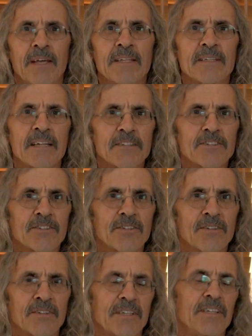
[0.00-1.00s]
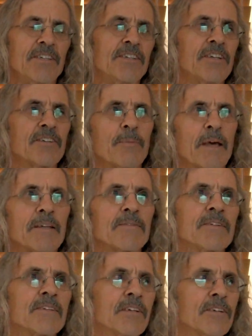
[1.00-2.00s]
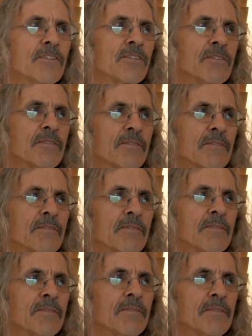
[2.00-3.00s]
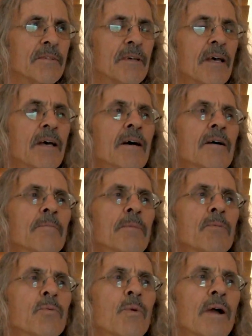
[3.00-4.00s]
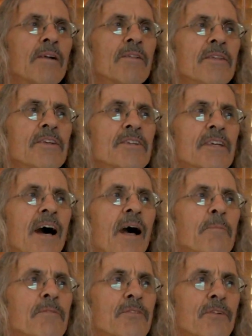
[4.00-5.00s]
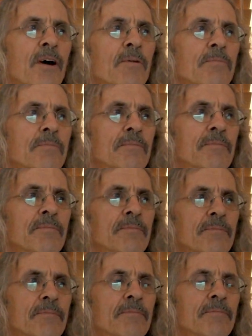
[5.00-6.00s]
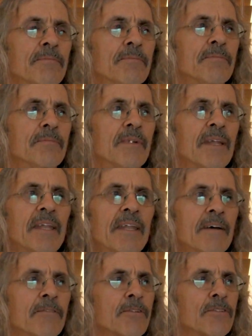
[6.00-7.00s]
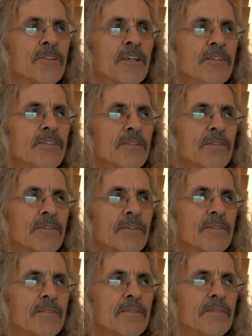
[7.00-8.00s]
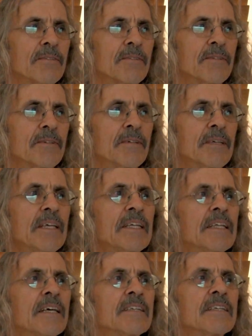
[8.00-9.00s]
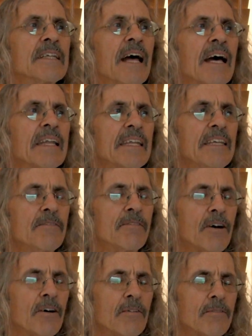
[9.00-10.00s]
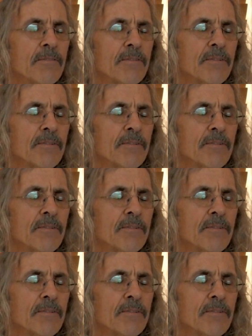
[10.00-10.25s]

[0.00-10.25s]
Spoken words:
And such is this manifestation. But where this comes from never changes. It does not evolve.